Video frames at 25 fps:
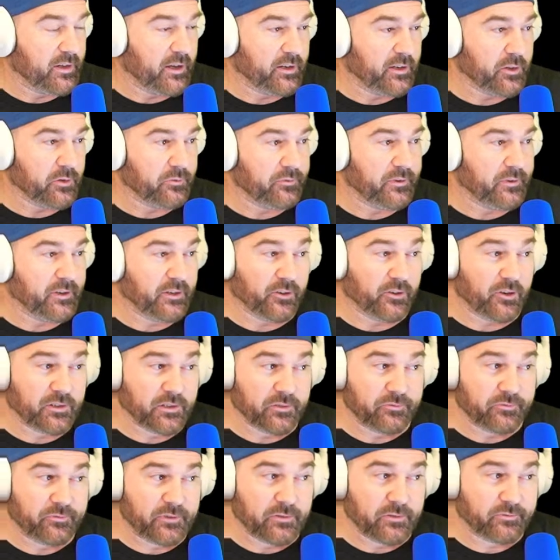finger on the
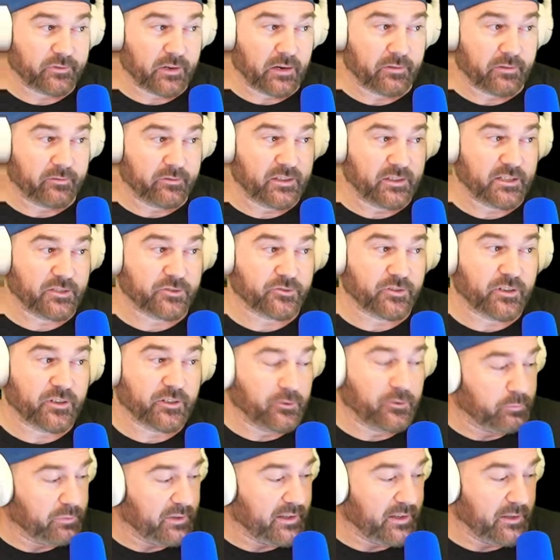5th fret of the D string and
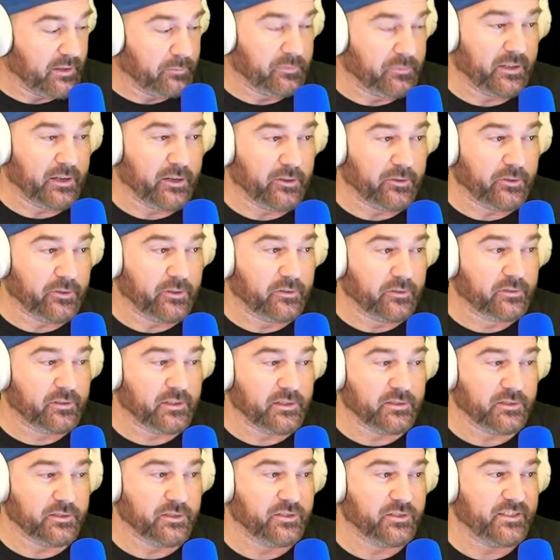play them together because
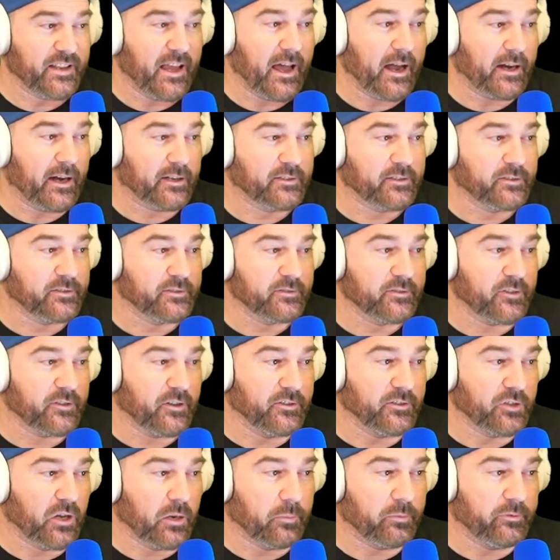they're stacked on
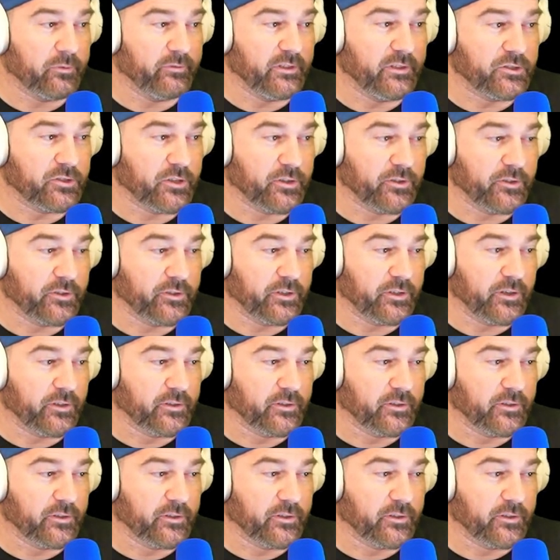top of each other here.